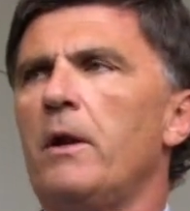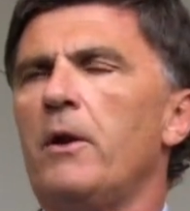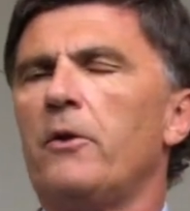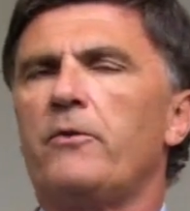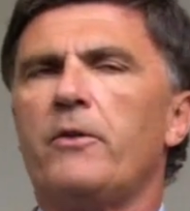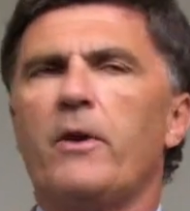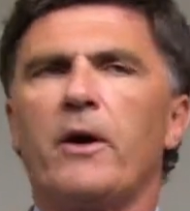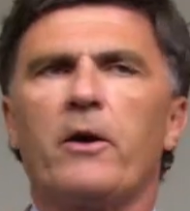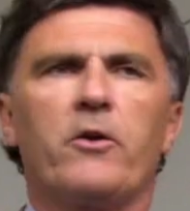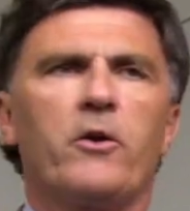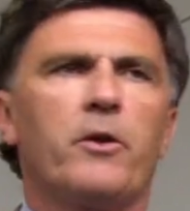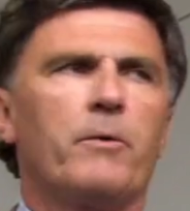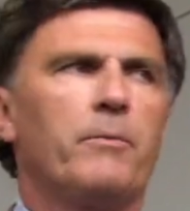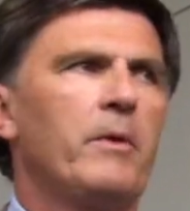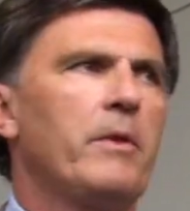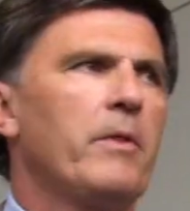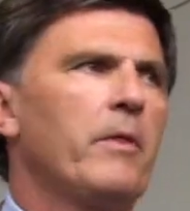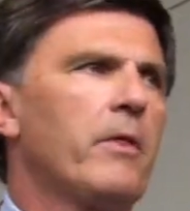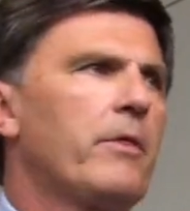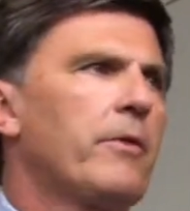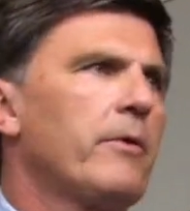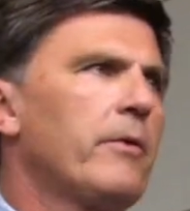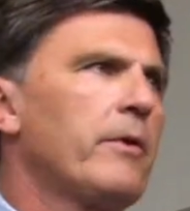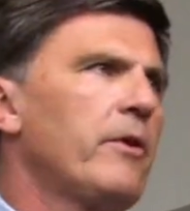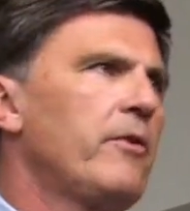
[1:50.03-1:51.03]
It's not going to be
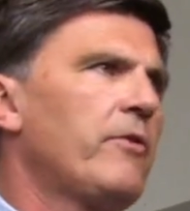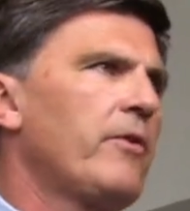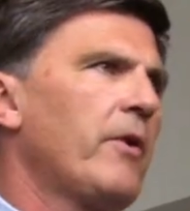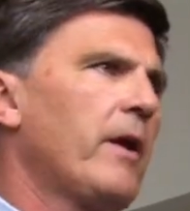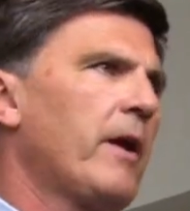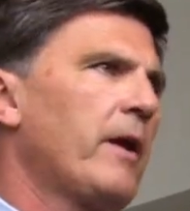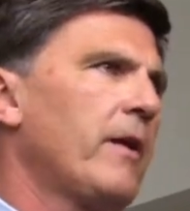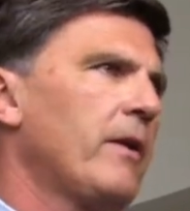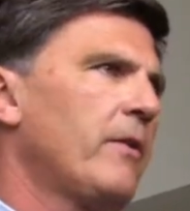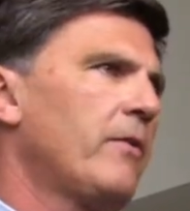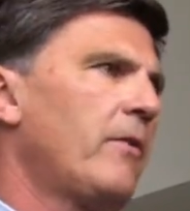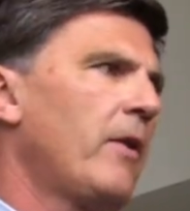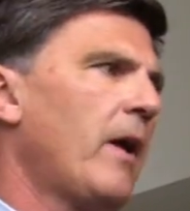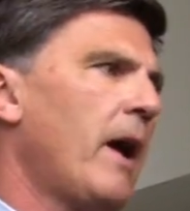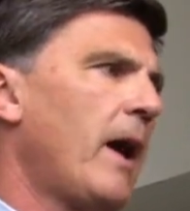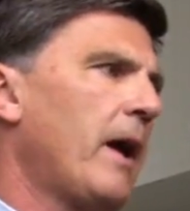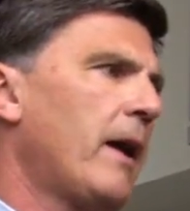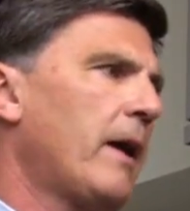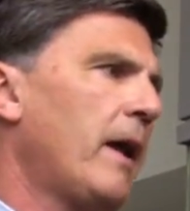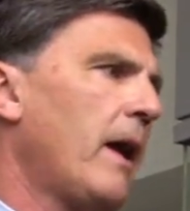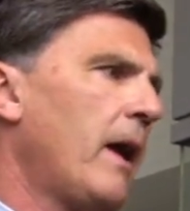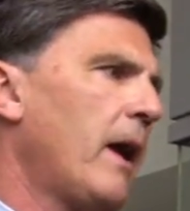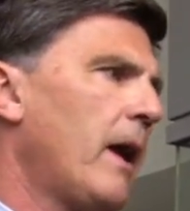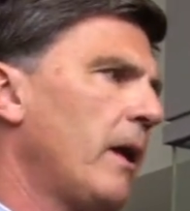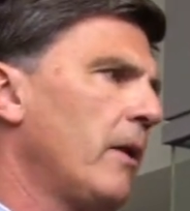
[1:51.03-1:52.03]
the 30-second
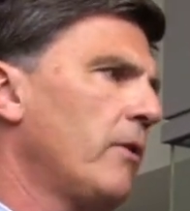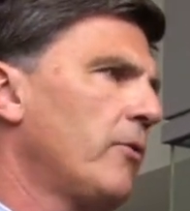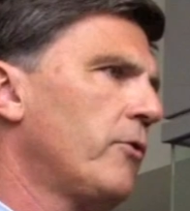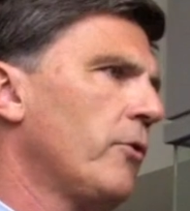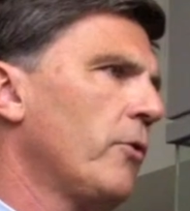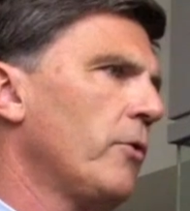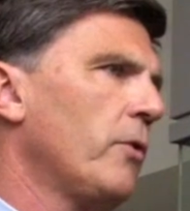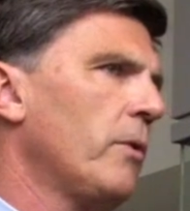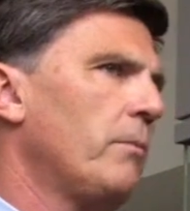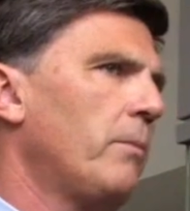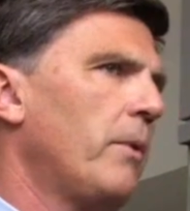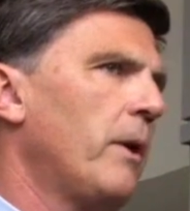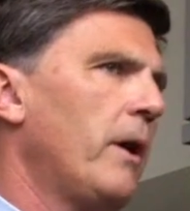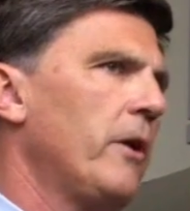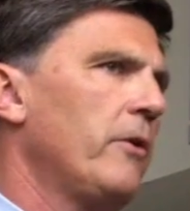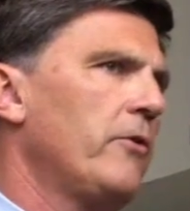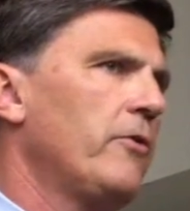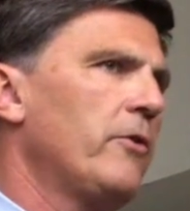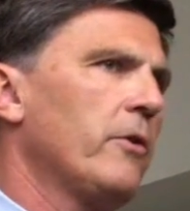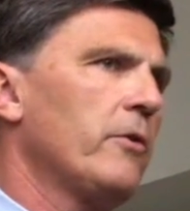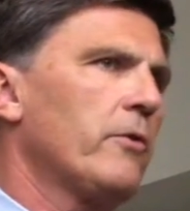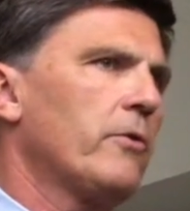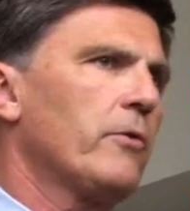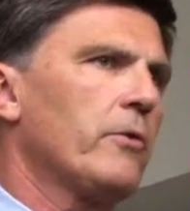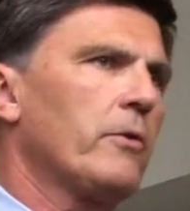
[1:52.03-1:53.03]
attack ads on the
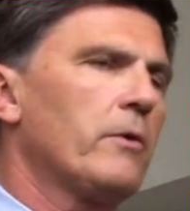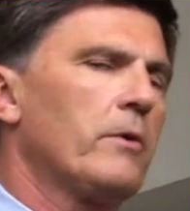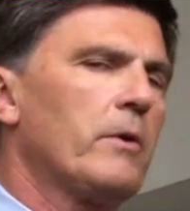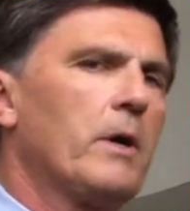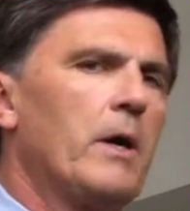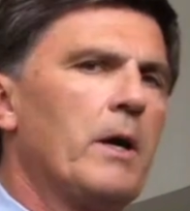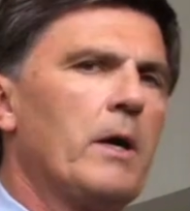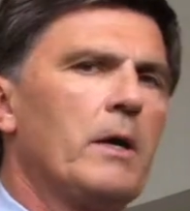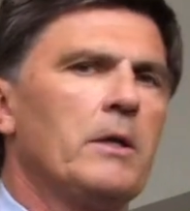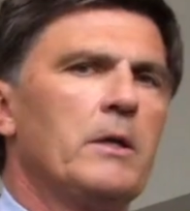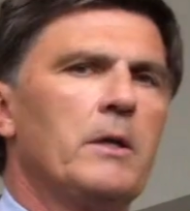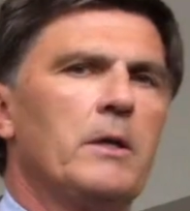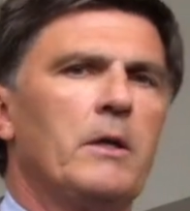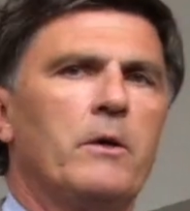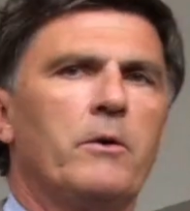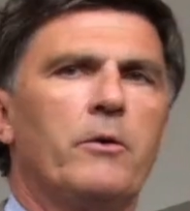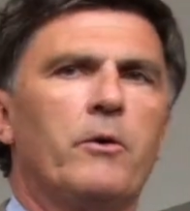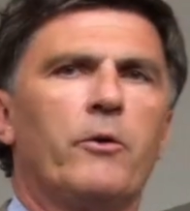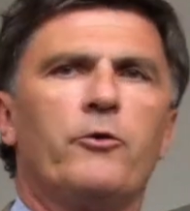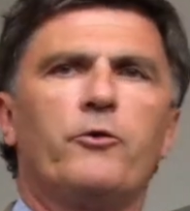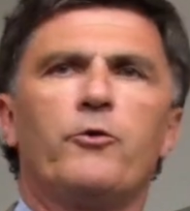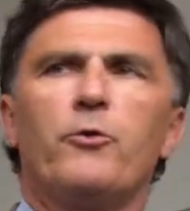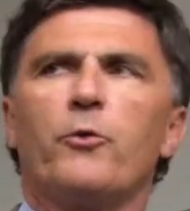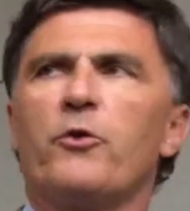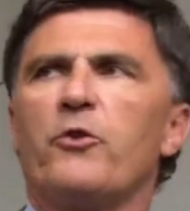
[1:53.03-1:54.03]
budget
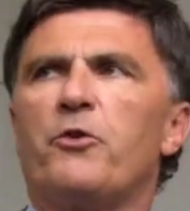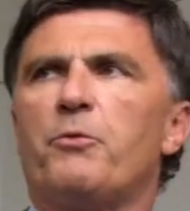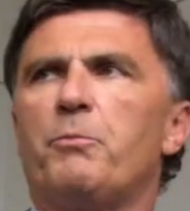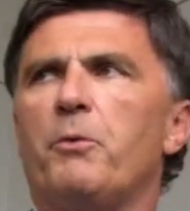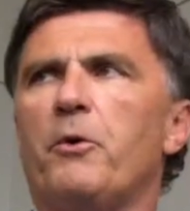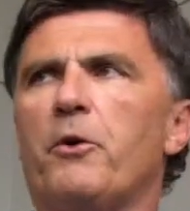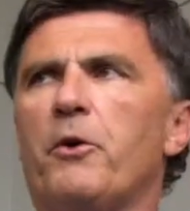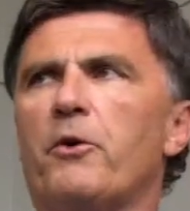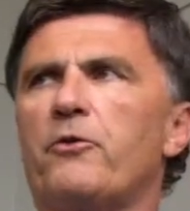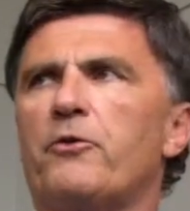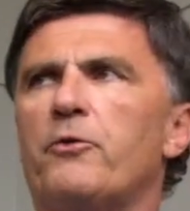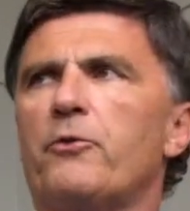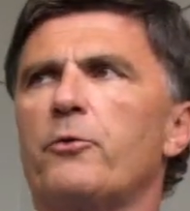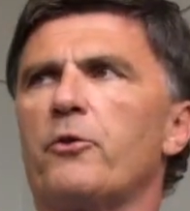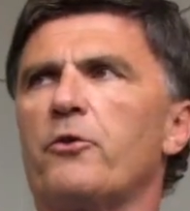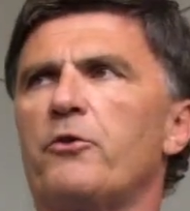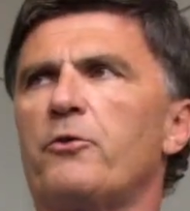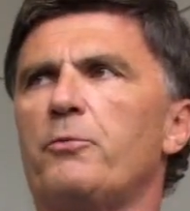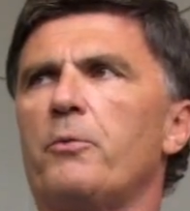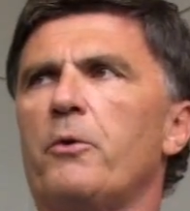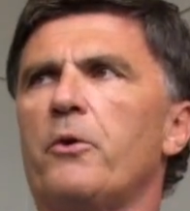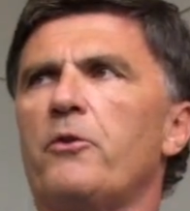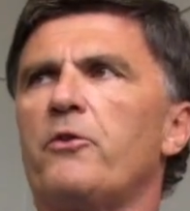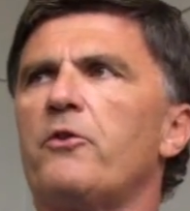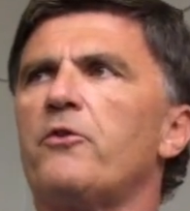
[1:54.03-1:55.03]
or George Bush.
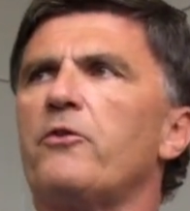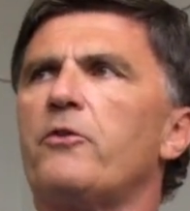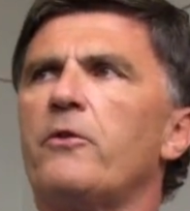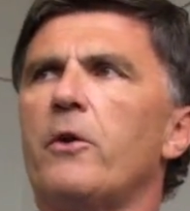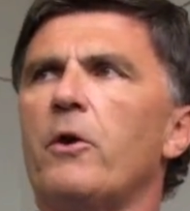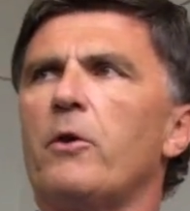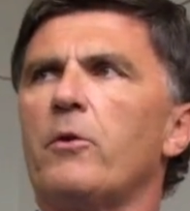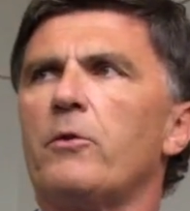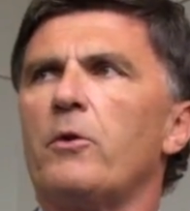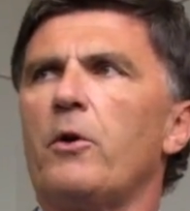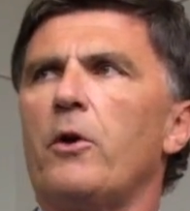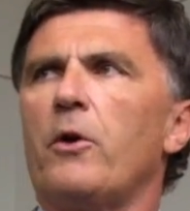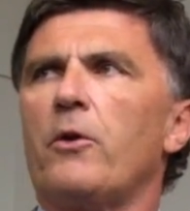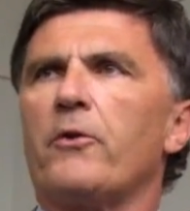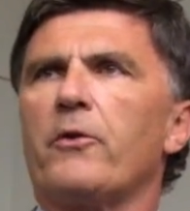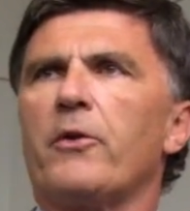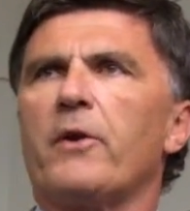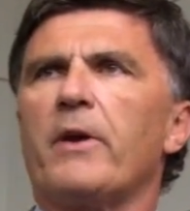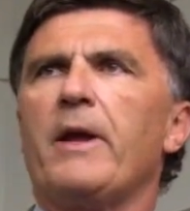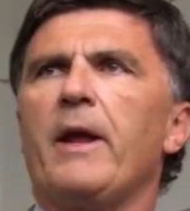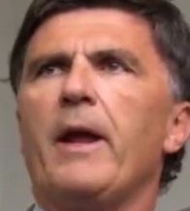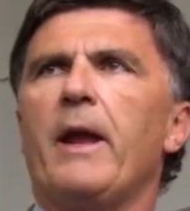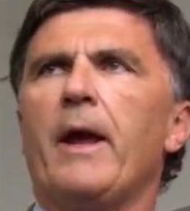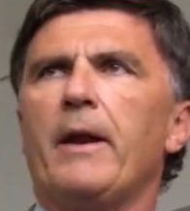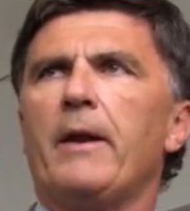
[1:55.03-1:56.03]
George Bush is no longer
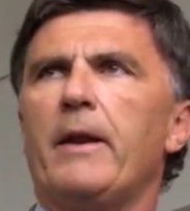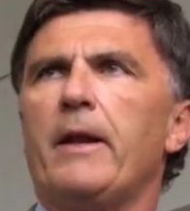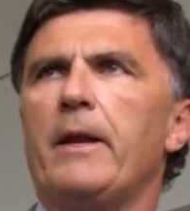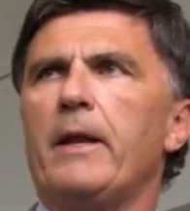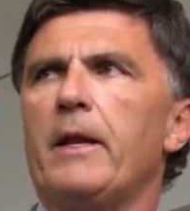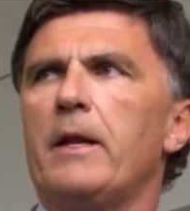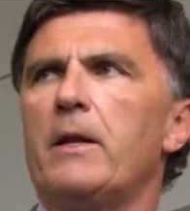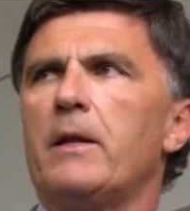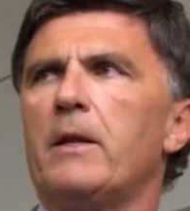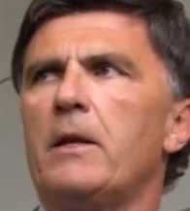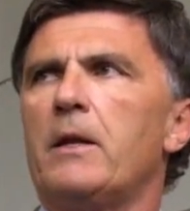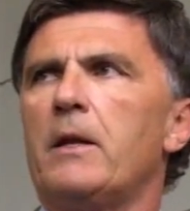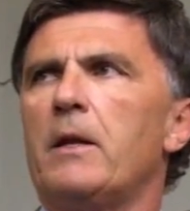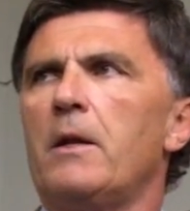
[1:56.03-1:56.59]
a candidate,